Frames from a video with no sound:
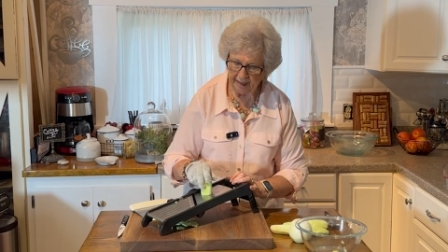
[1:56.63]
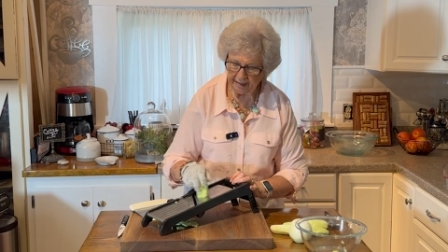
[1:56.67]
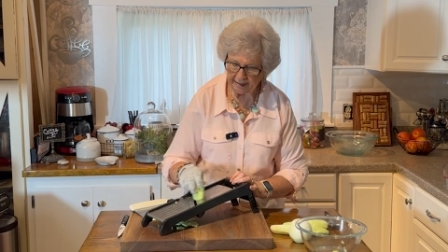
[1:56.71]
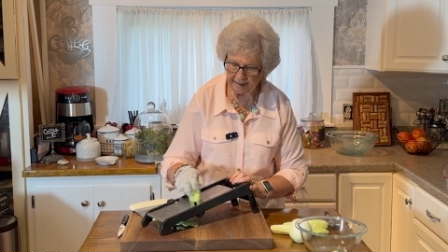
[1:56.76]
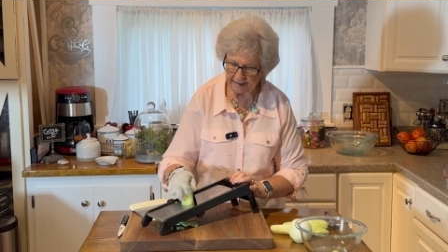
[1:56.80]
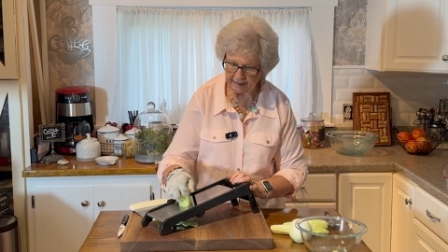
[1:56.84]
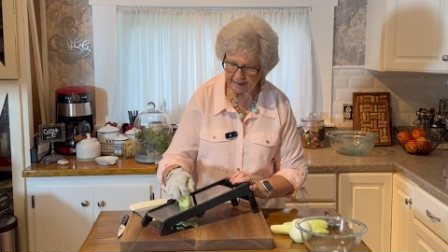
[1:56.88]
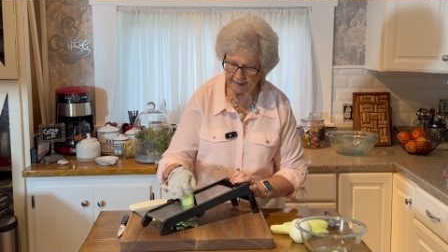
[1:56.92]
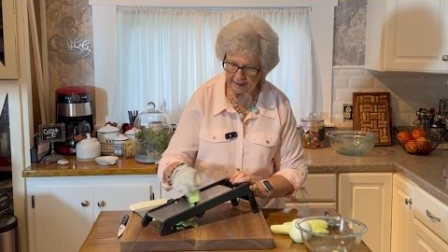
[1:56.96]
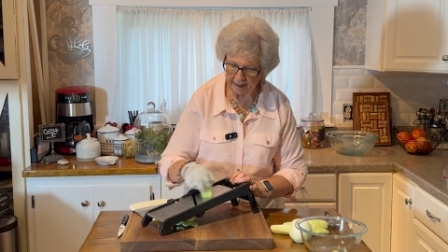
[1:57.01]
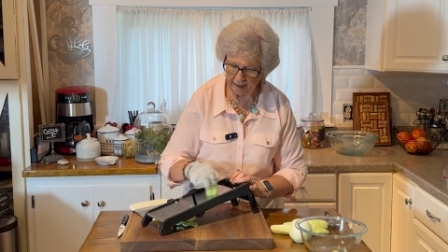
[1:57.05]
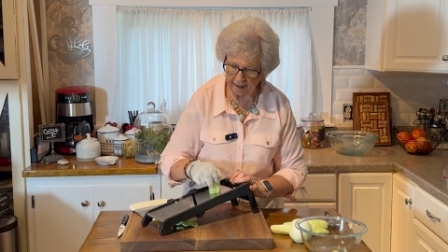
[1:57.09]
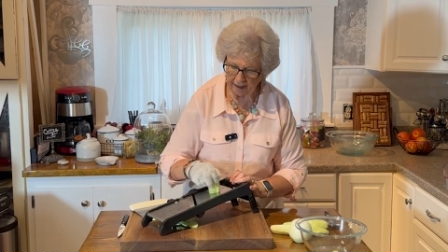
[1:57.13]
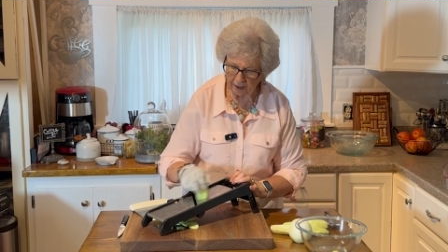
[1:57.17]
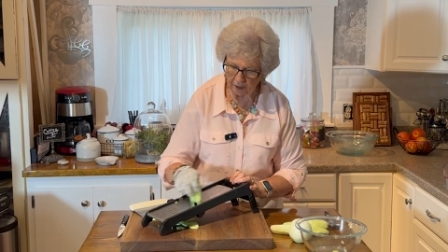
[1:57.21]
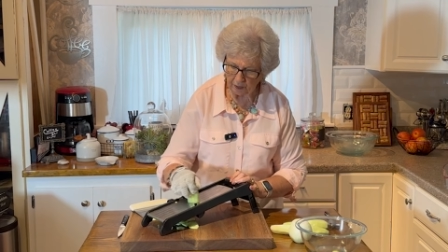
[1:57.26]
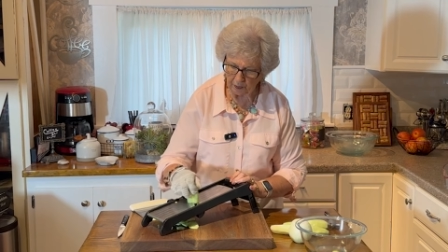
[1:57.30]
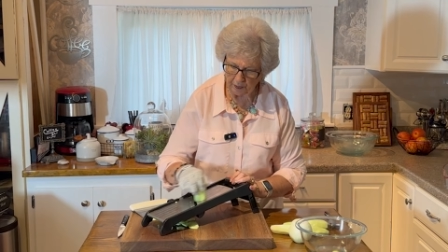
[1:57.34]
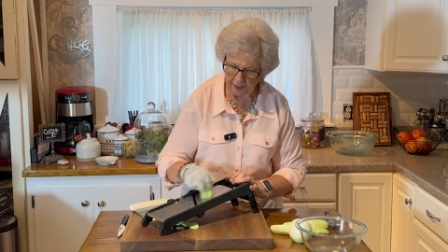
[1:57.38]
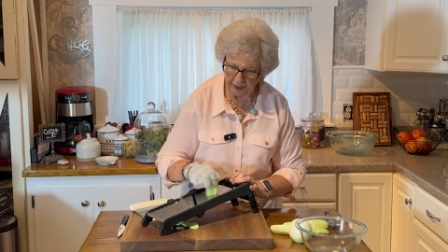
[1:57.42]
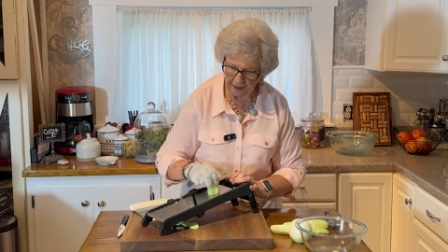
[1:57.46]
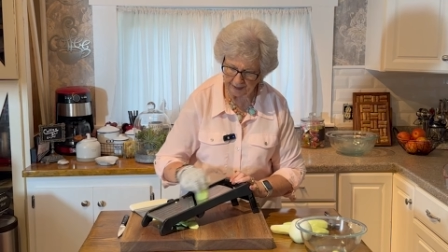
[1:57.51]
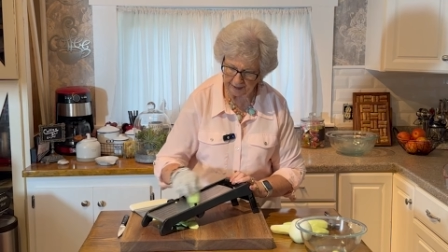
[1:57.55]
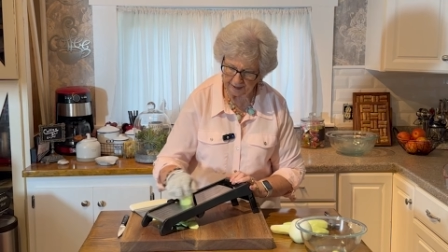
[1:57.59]
So
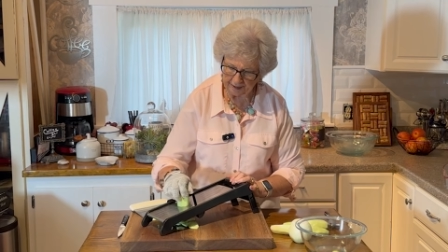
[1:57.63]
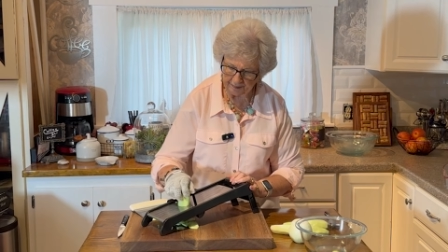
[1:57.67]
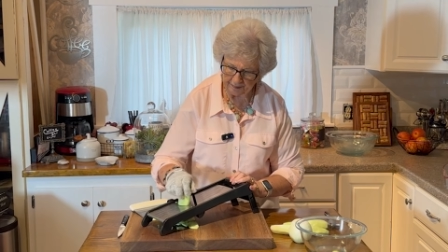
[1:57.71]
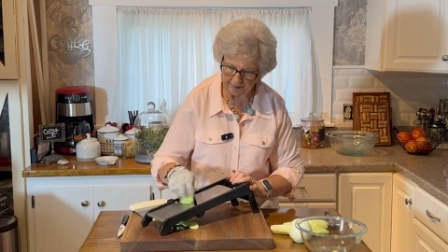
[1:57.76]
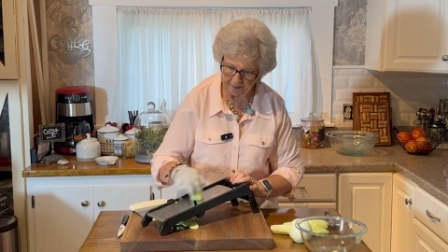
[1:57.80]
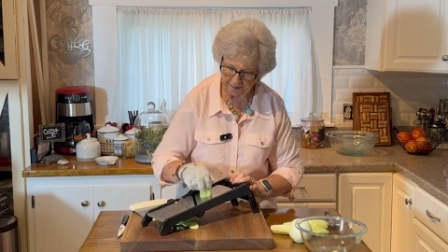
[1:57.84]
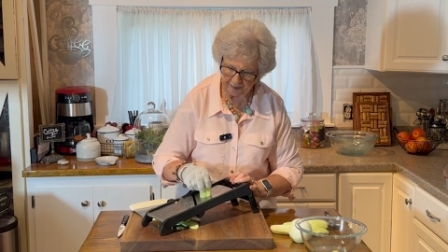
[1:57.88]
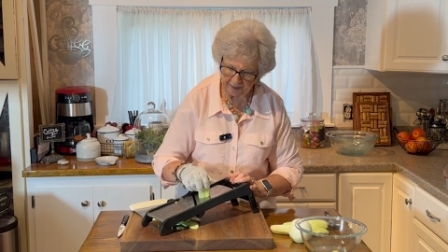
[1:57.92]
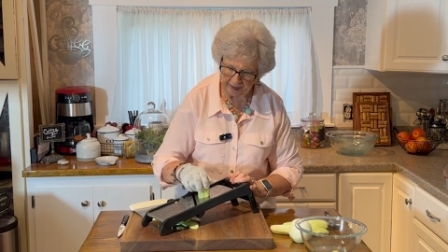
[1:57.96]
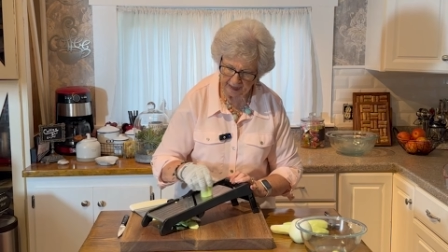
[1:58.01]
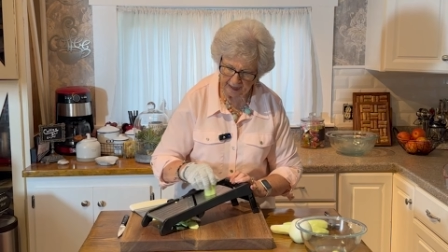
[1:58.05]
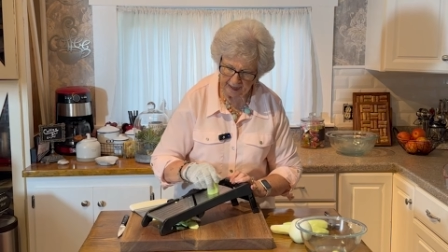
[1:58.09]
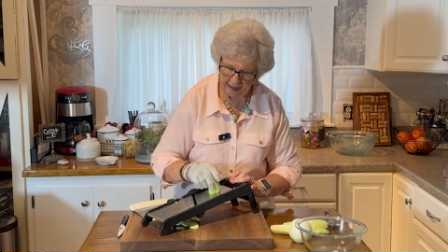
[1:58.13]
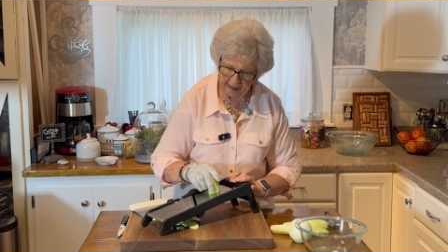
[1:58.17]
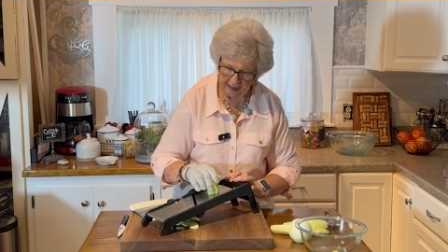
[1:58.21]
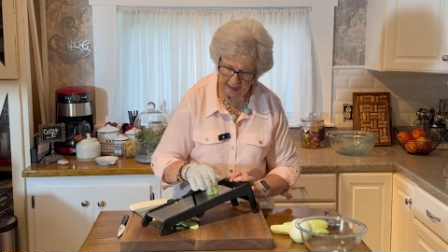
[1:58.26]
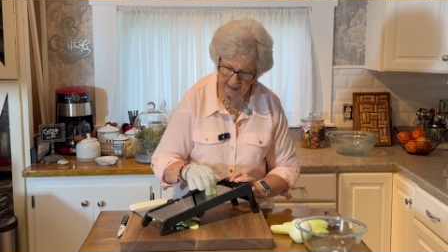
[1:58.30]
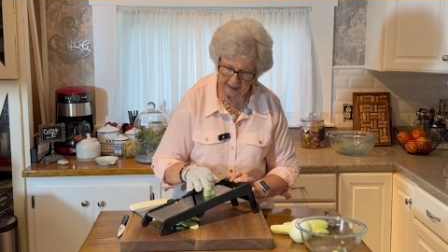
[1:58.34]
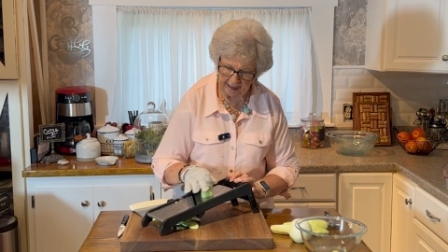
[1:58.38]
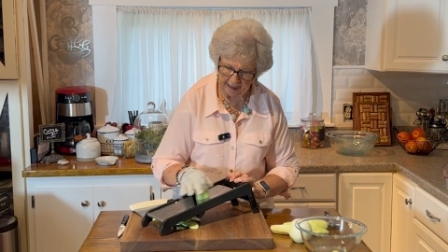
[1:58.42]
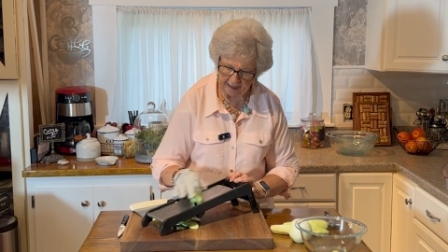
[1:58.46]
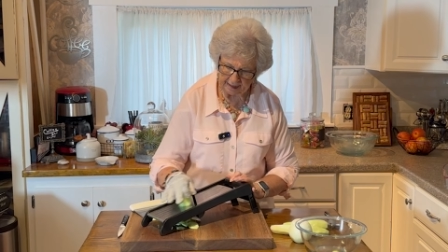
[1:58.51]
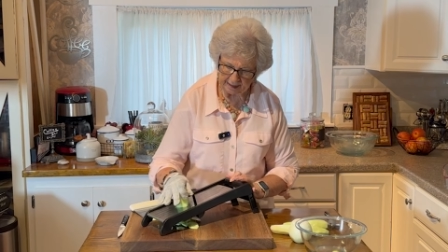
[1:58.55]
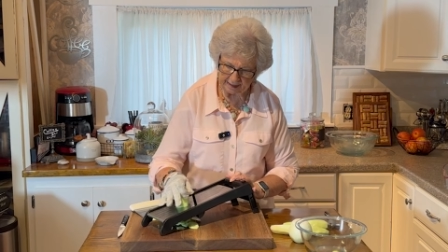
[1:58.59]

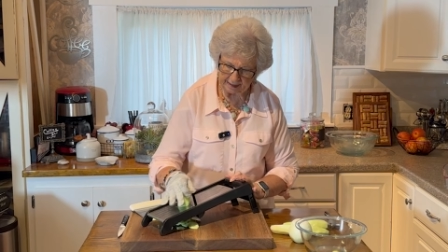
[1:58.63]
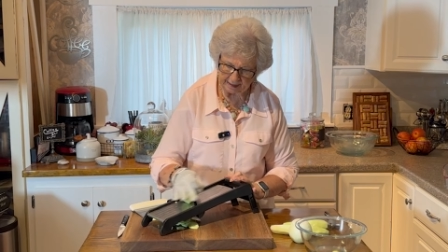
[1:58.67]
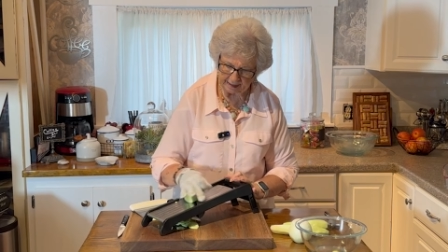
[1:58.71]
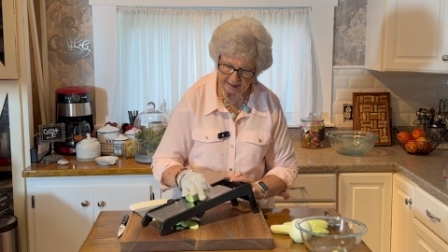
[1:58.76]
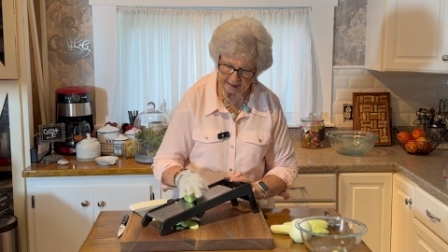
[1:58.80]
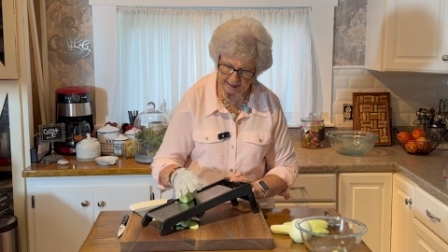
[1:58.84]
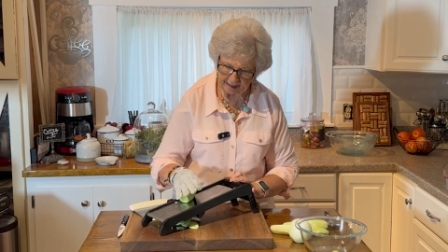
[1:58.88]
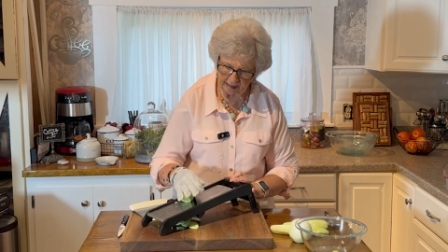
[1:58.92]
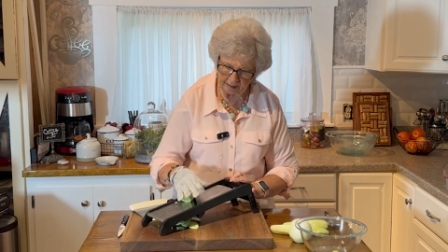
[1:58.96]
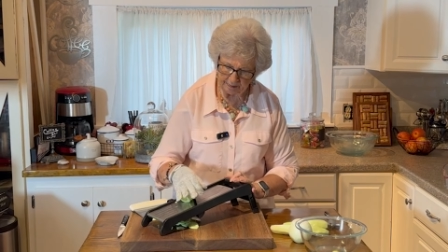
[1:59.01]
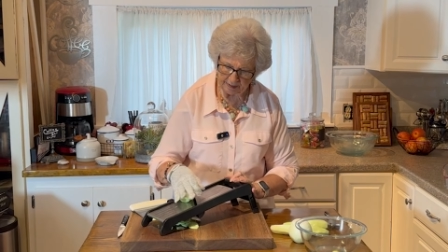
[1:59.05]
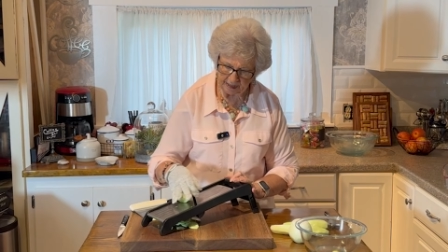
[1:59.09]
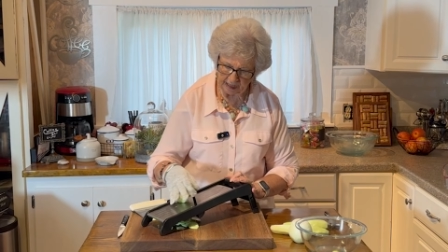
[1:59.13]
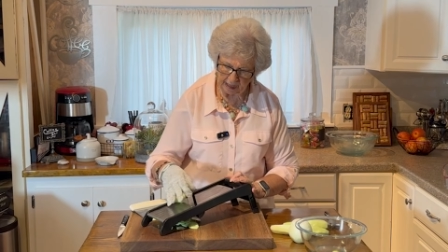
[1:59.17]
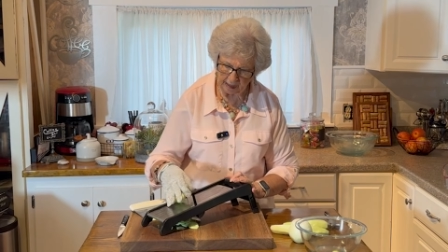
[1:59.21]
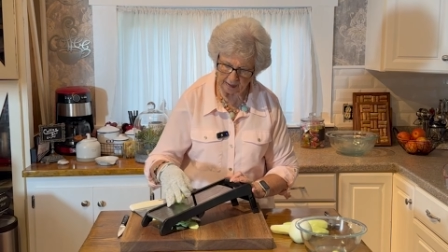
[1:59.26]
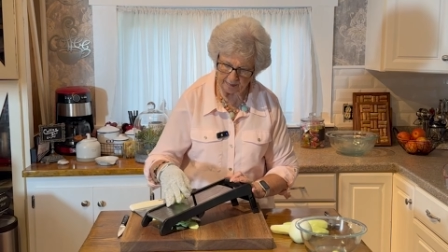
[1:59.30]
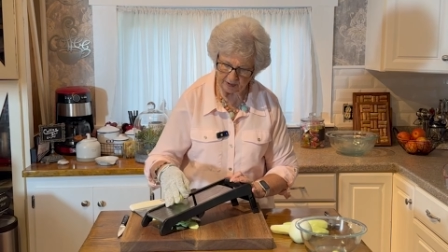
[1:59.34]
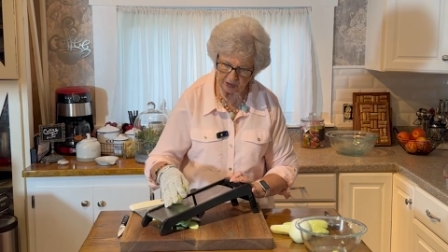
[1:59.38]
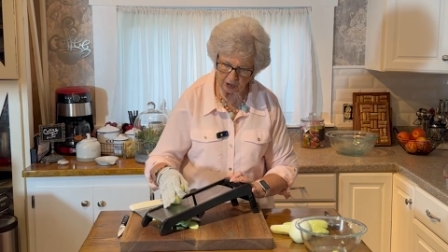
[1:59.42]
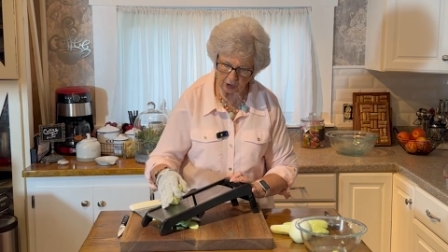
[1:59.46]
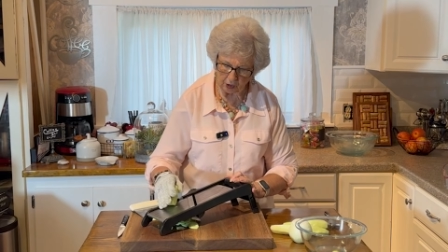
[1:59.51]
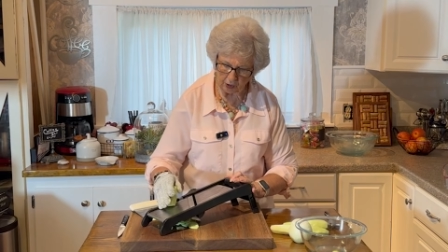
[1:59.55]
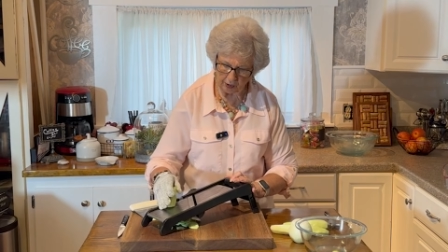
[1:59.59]
it's
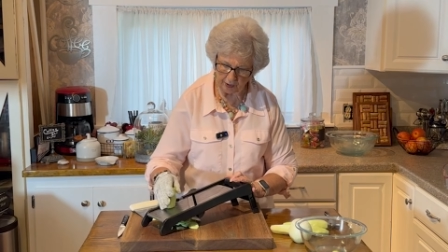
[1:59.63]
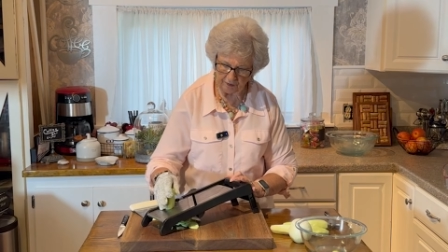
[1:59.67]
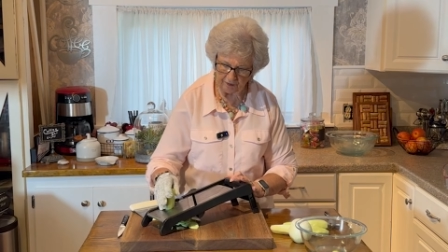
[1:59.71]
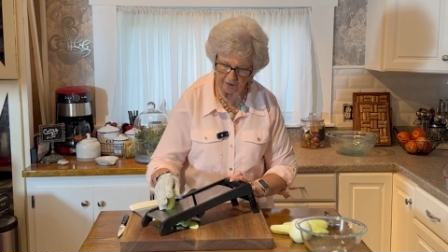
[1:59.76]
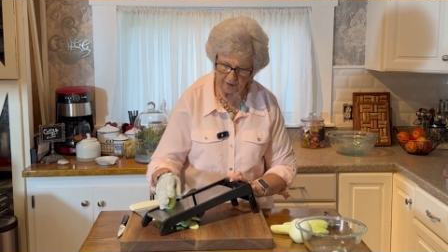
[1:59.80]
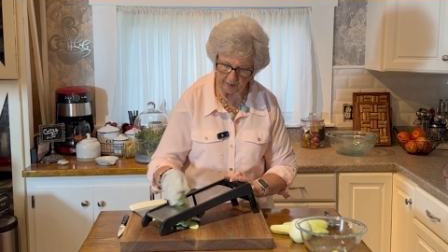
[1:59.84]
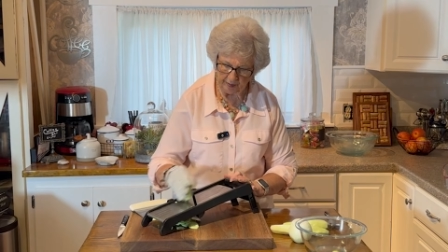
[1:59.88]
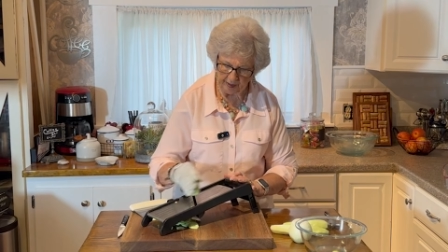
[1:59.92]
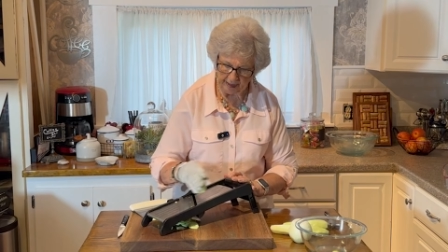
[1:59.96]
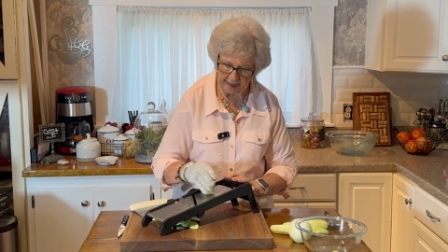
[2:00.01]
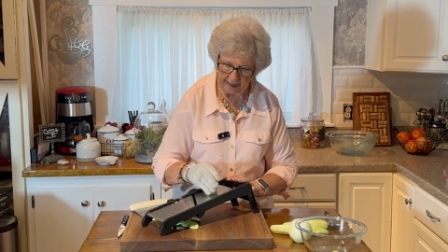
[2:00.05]
sometimes hard for me